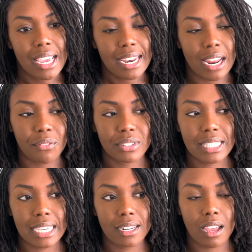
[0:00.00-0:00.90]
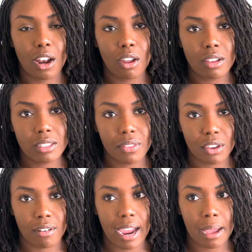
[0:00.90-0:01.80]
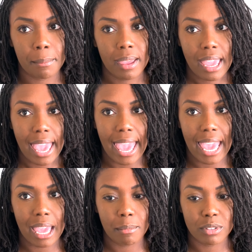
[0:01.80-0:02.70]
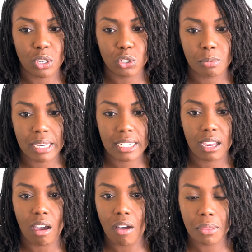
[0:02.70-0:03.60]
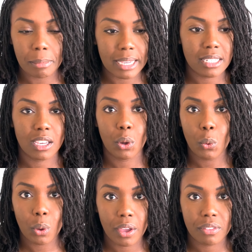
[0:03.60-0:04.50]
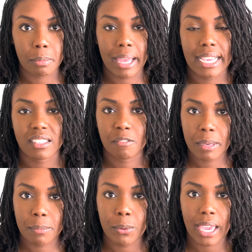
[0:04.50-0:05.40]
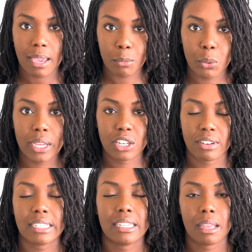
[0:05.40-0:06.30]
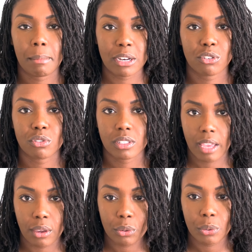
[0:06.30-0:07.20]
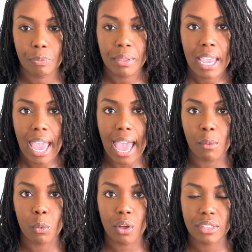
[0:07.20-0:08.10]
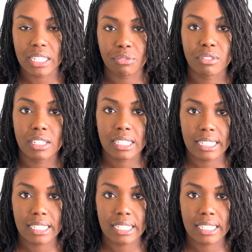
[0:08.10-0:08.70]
Now, I've seen lots on the gram, um, social media, on the media, all over the place of people getting more interested in the menstrual cycle and what the different